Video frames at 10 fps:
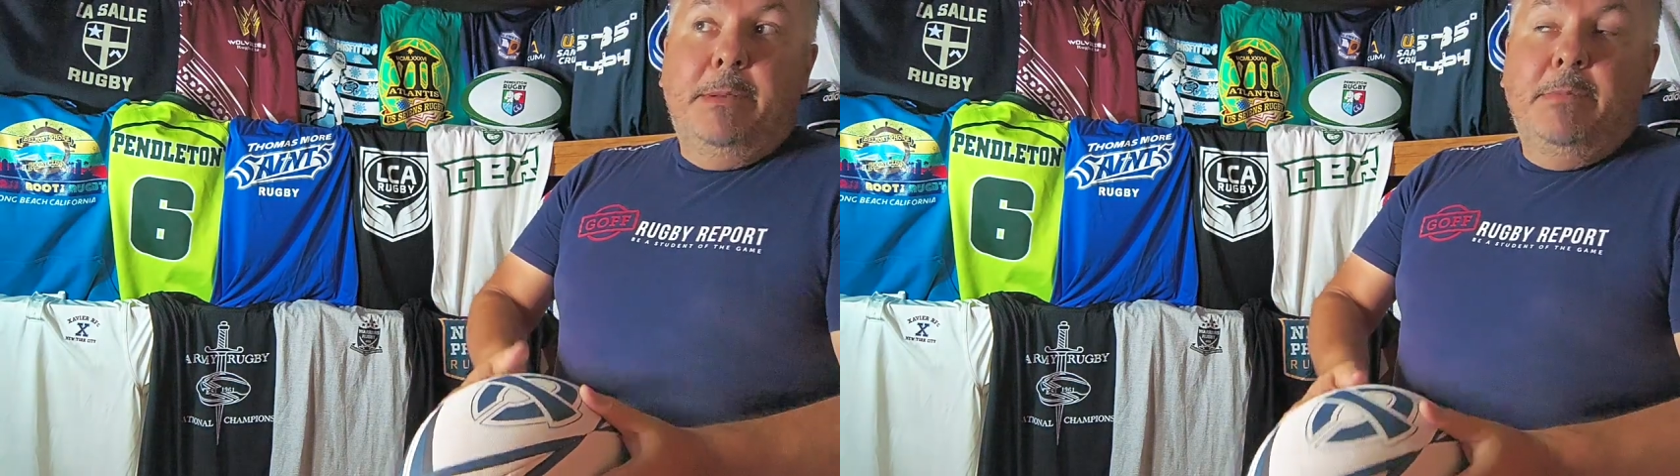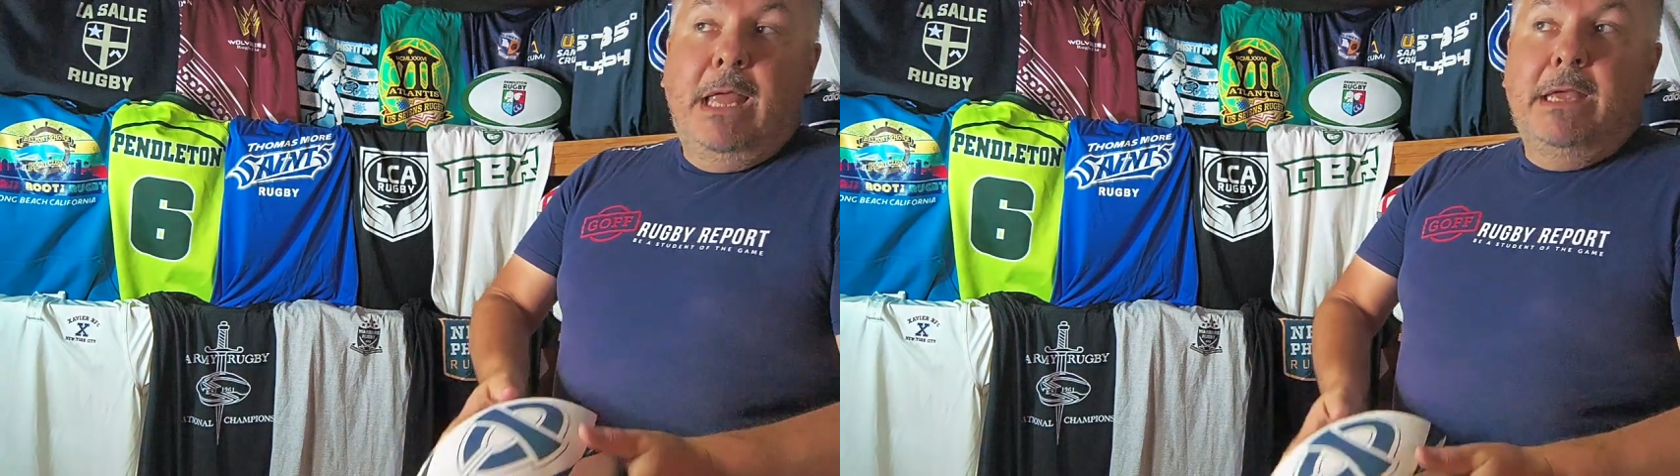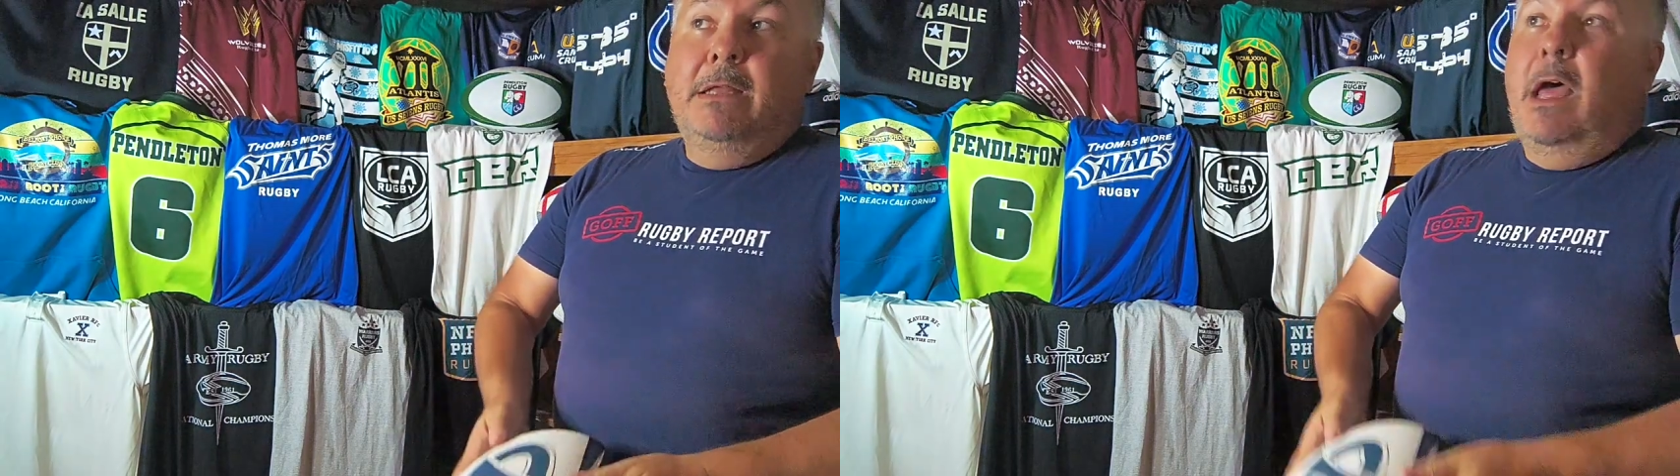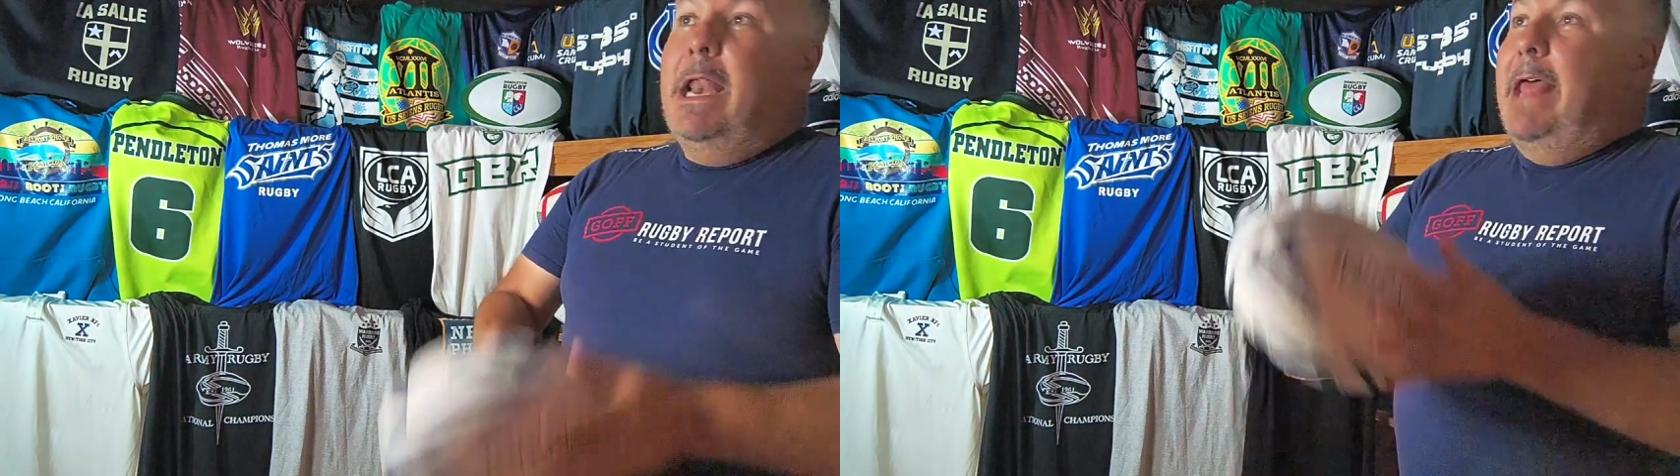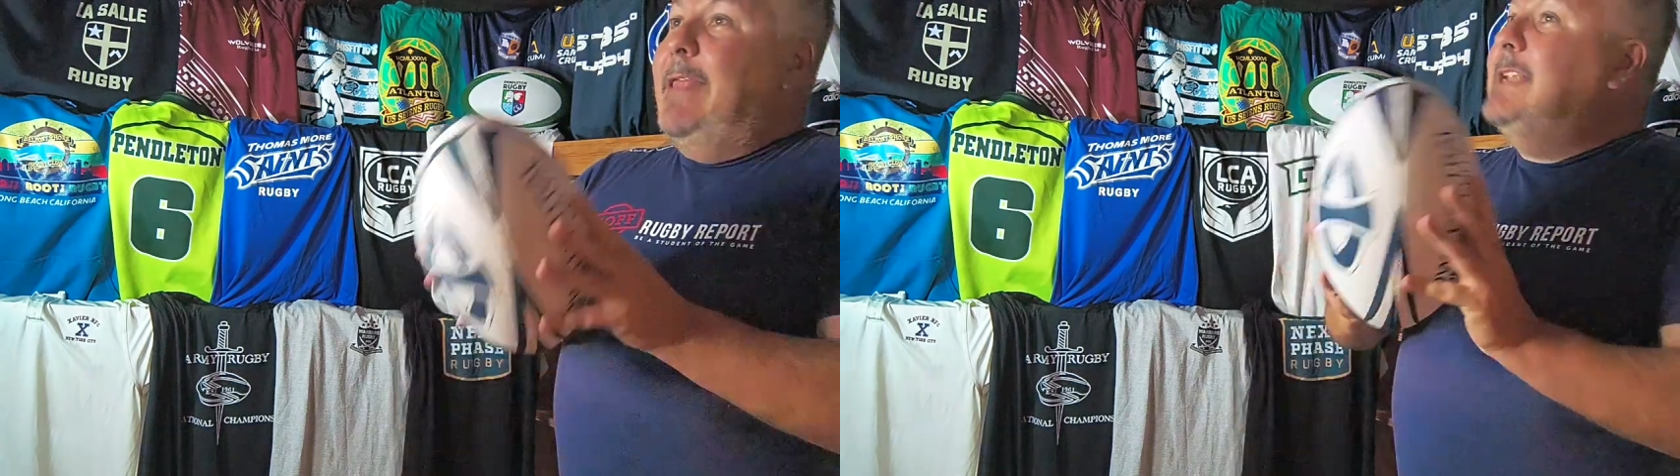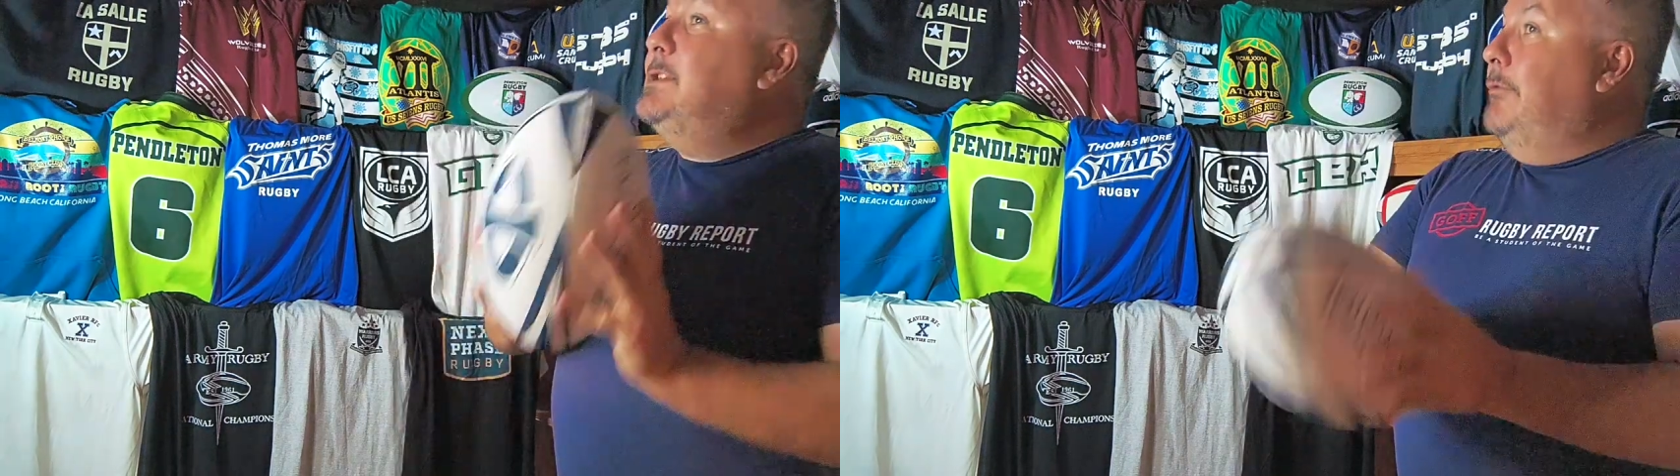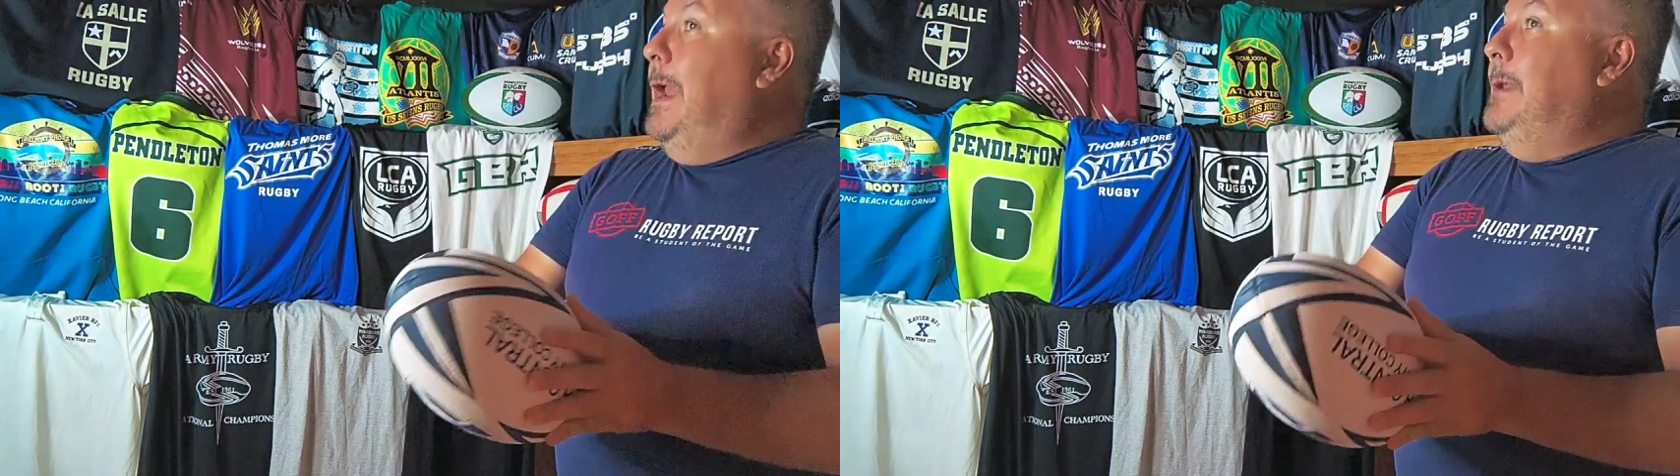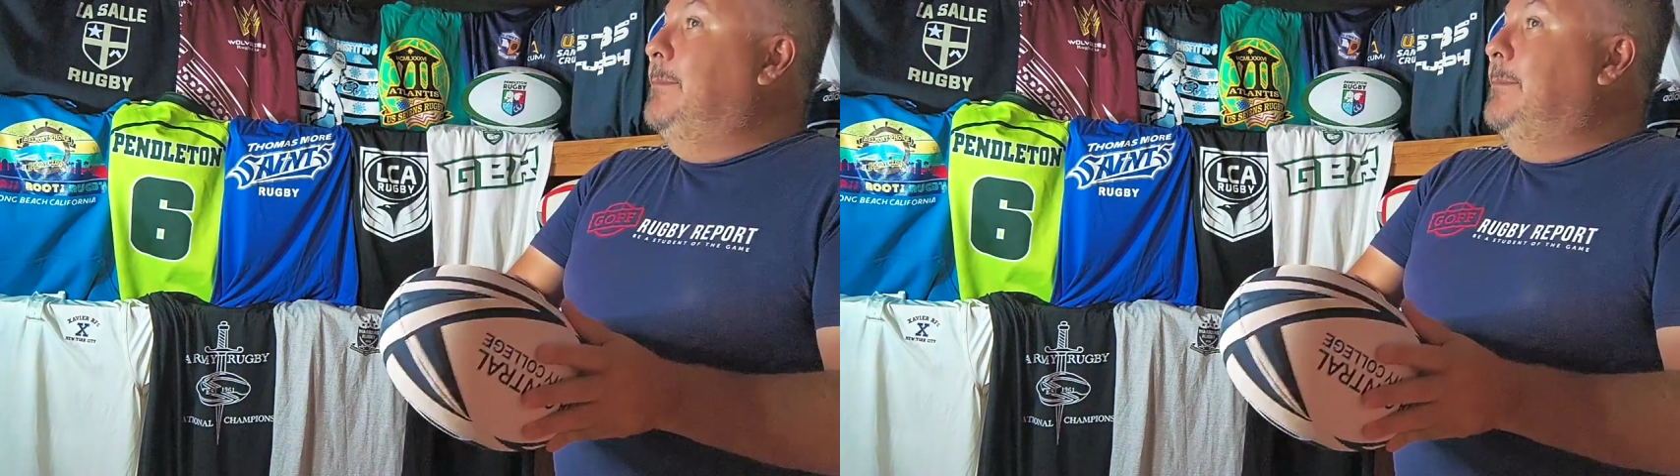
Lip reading: playing a lot, and that's great,